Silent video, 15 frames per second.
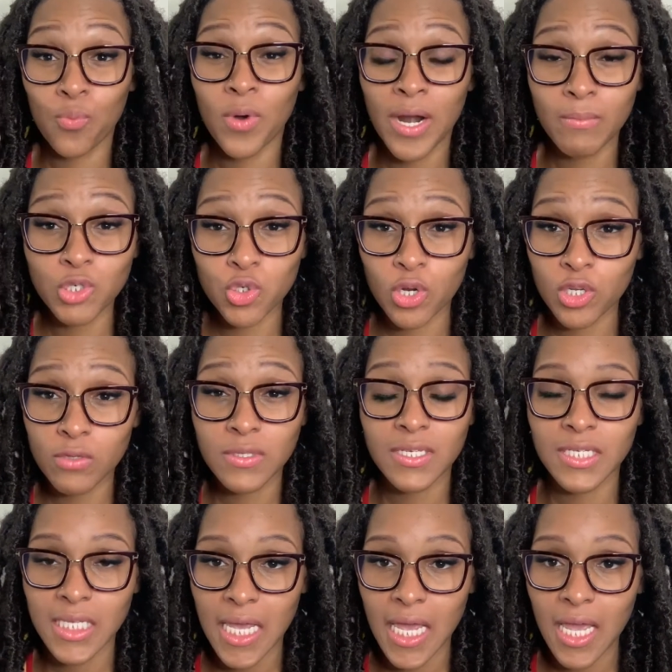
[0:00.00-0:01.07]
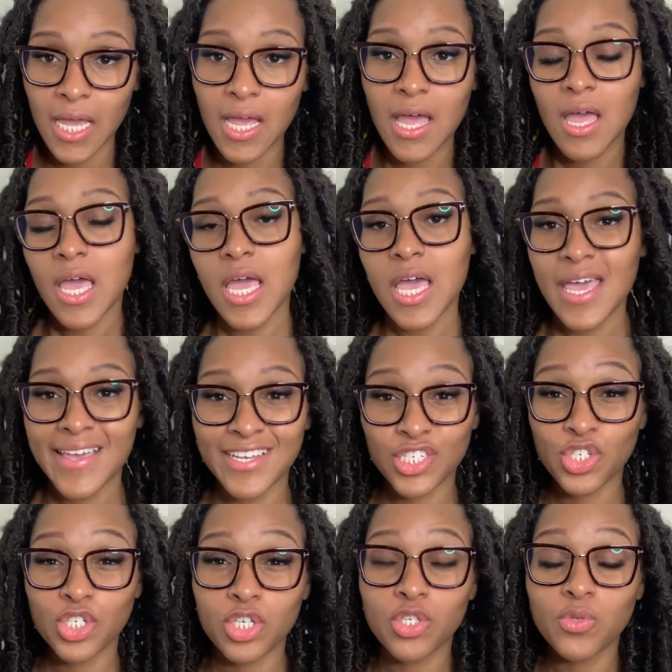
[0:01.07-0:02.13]
What I'm showing you today
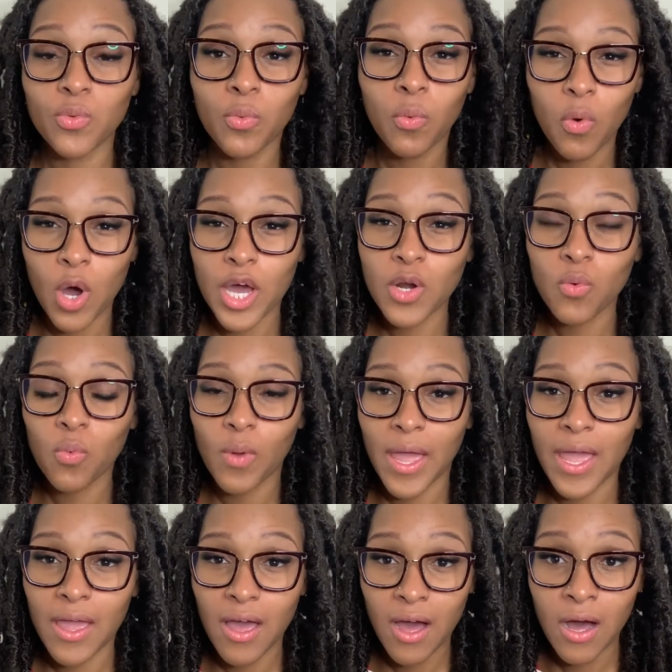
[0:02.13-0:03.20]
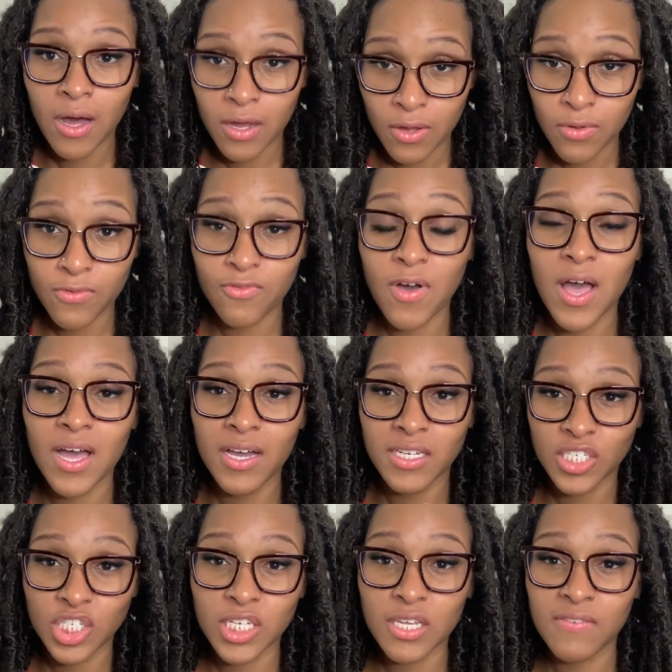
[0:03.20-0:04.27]
is just one way of
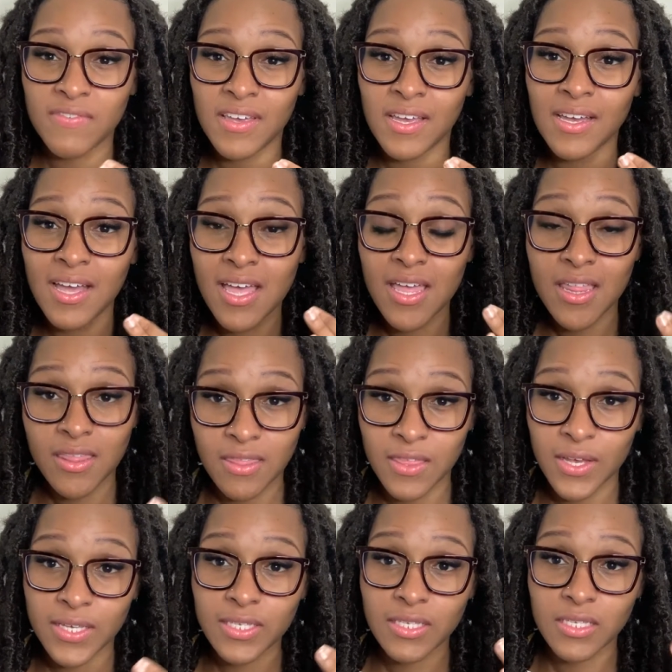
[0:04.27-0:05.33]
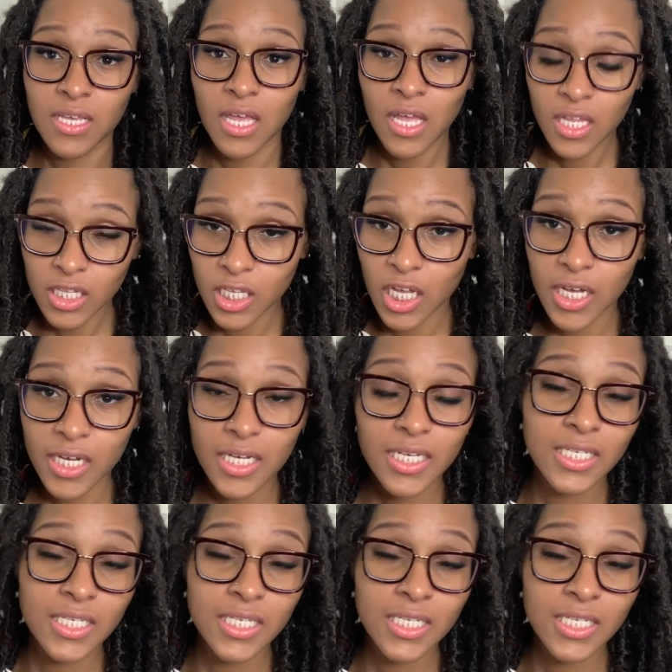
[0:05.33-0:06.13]
achieving this look.